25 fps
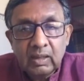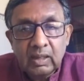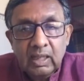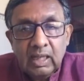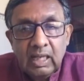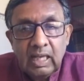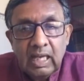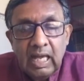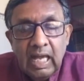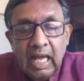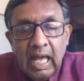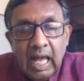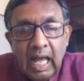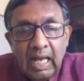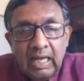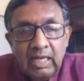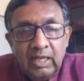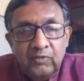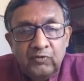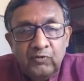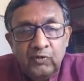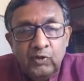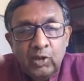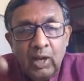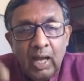And if
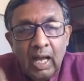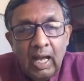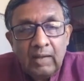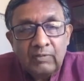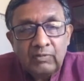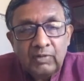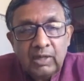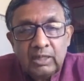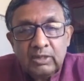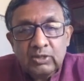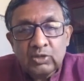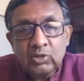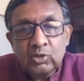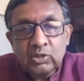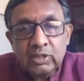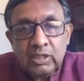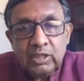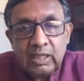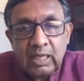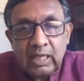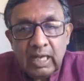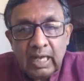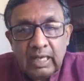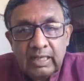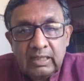you have that social
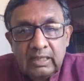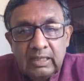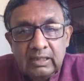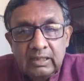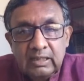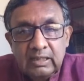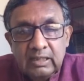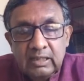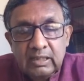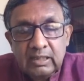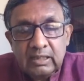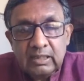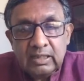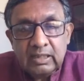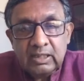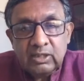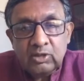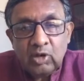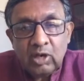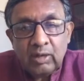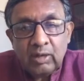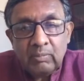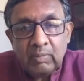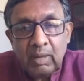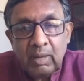identity,
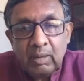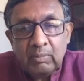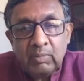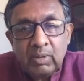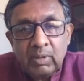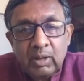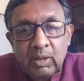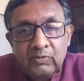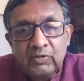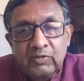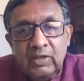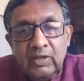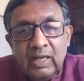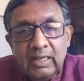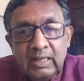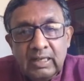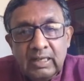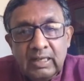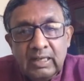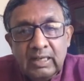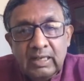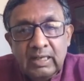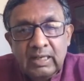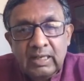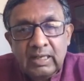member of that
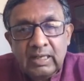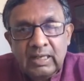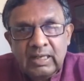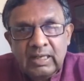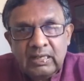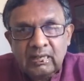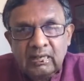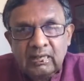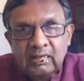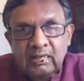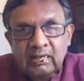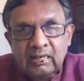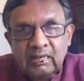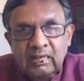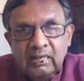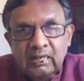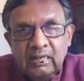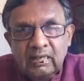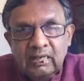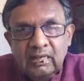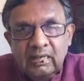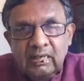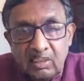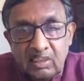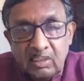nation,
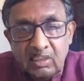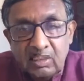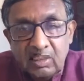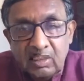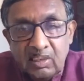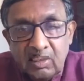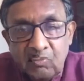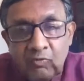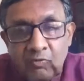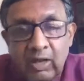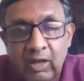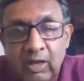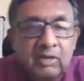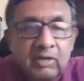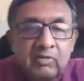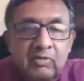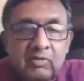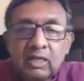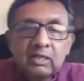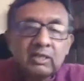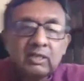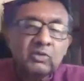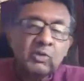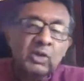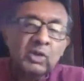wherever in the
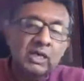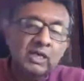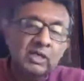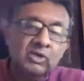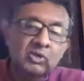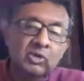world you are.